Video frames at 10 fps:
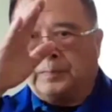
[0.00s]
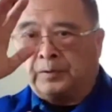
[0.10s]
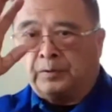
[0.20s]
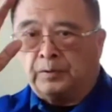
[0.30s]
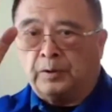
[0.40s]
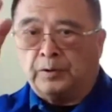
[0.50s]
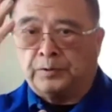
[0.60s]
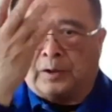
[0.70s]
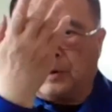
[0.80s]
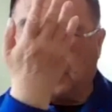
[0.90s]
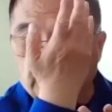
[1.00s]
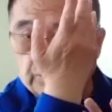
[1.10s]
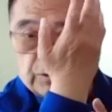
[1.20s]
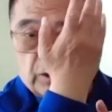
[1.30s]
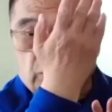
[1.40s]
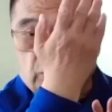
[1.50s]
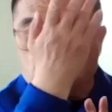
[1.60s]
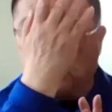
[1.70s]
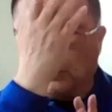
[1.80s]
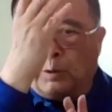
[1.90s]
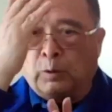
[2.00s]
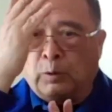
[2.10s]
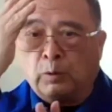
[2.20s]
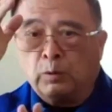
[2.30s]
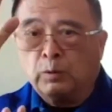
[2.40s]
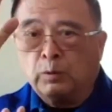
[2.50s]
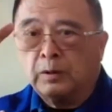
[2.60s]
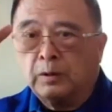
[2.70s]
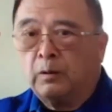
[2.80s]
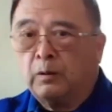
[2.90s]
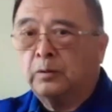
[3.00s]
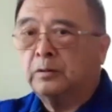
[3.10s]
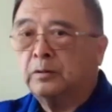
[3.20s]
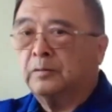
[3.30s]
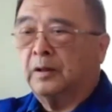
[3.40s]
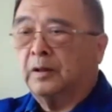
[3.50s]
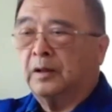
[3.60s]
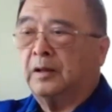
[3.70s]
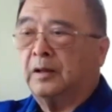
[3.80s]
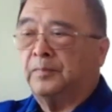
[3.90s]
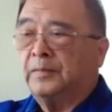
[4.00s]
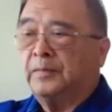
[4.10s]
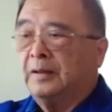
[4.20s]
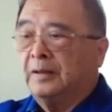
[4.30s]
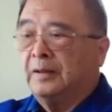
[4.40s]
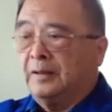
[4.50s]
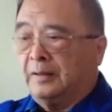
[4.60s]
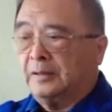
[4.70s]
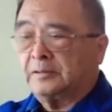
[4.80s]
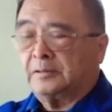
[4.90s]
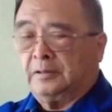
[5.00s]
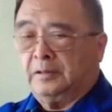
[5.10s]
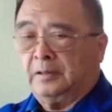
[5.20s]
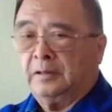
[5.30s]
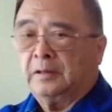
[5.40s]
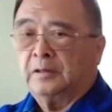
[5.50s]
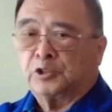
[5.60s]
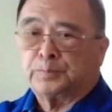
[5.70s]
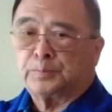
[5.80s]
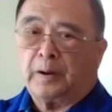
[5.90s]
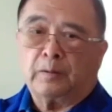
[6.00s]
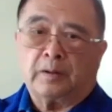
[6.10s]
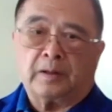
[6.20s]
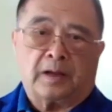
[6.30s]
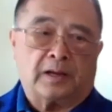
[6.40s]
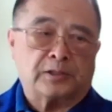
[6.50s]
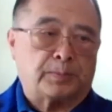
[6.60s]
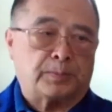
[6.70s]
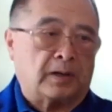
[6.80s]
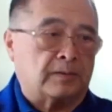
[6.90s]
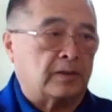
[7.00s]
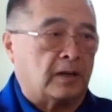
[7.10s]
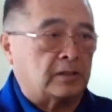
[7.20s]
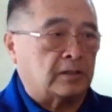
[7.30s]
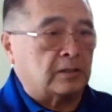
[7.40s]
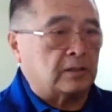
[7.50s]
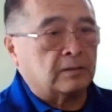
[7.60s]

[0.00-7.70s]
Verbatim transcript: So notice the arms roll outward. Again, that's the spiraling aspect of Tai Chi.